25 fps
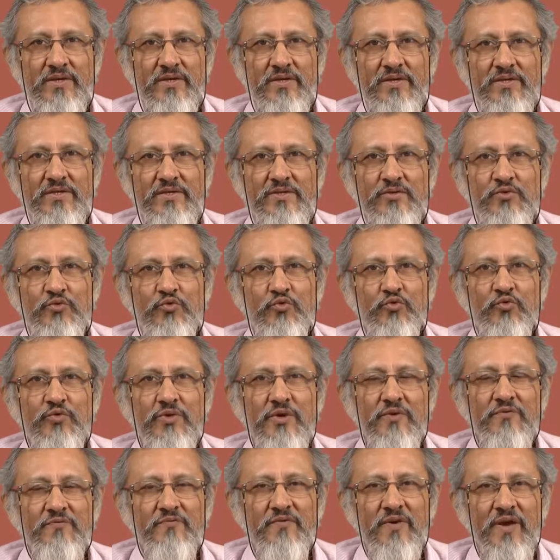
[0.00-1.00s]
is to
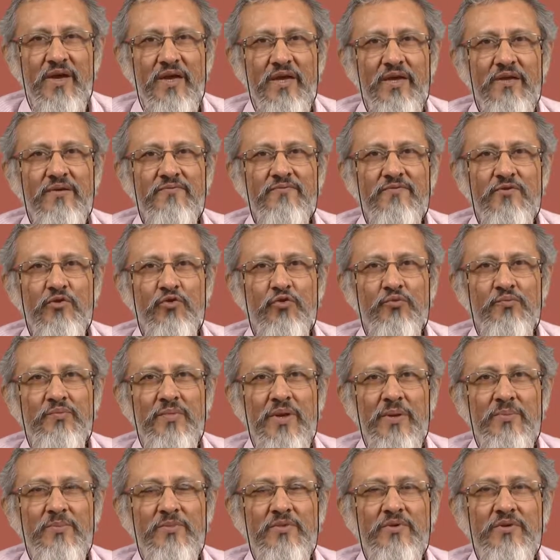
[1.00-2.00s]
revive your
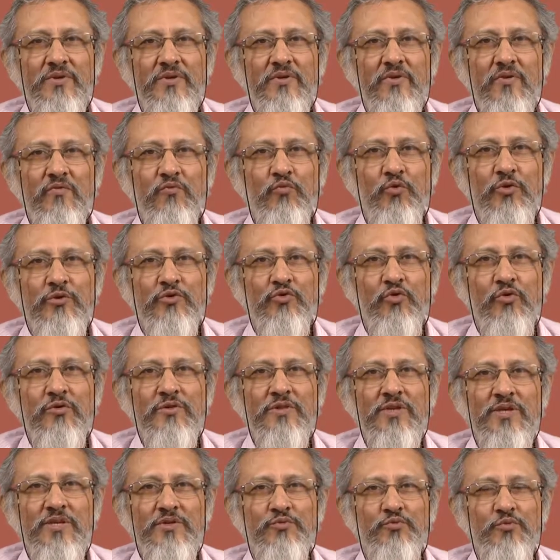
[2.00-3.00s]
memory of what
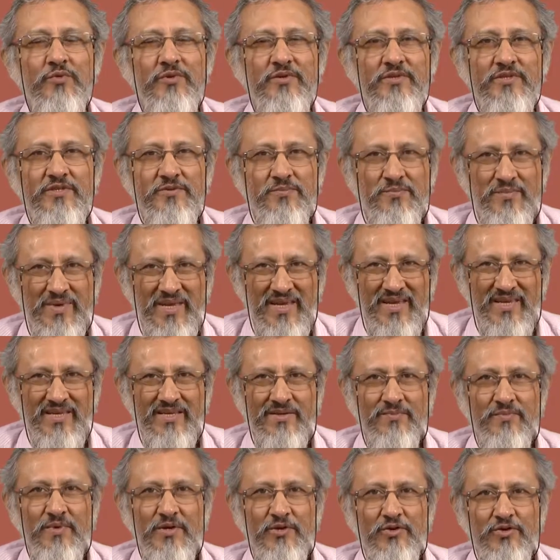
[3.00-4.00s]
all these words
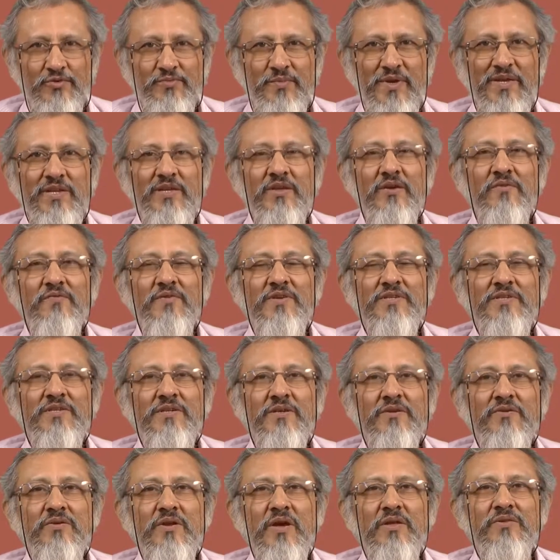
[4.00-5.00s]
mean, because many of
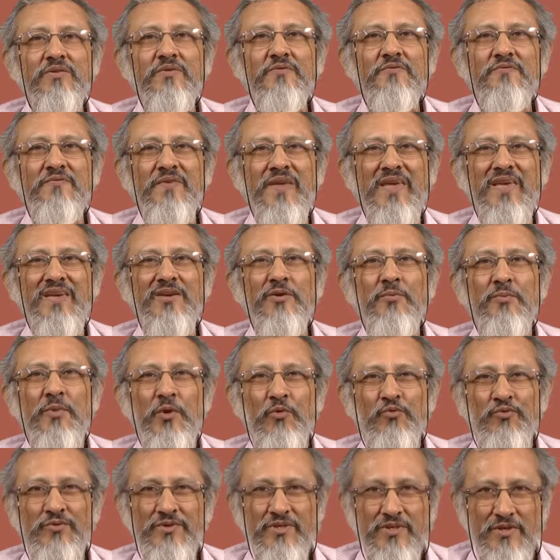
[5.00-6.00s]
us are rather vague
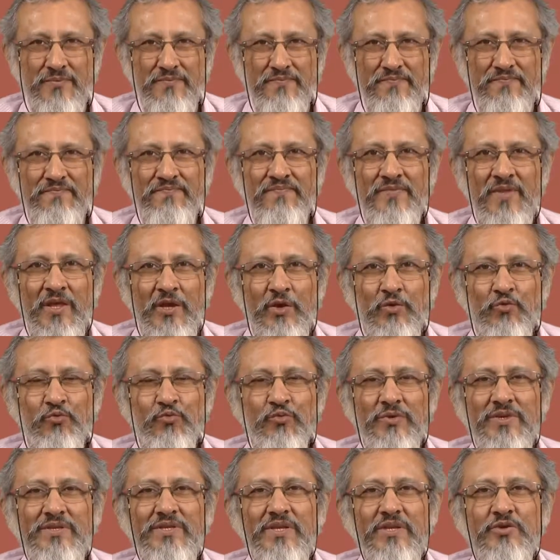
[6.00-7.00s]
about them.
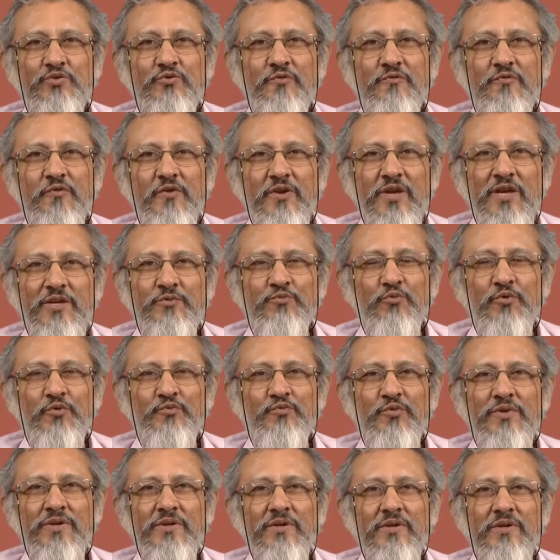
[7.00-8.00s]
We tend to forget
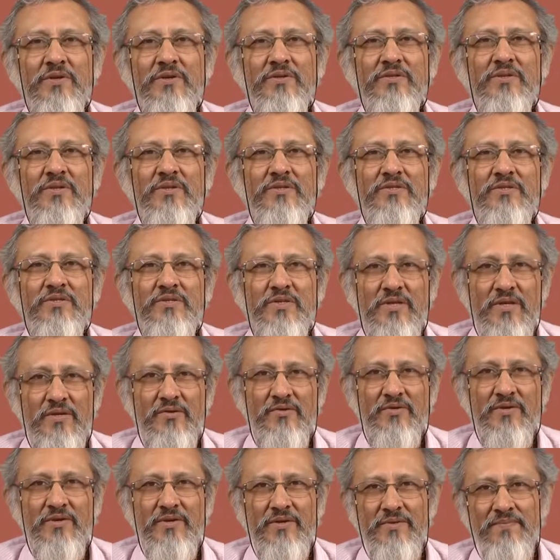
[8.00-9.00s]
what we learnt as
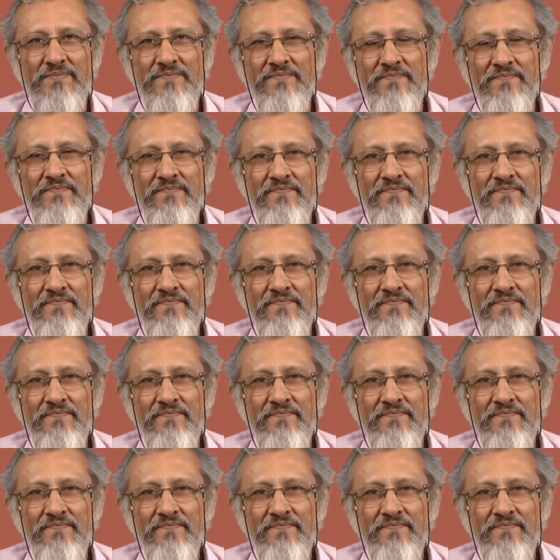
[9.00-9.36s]
children.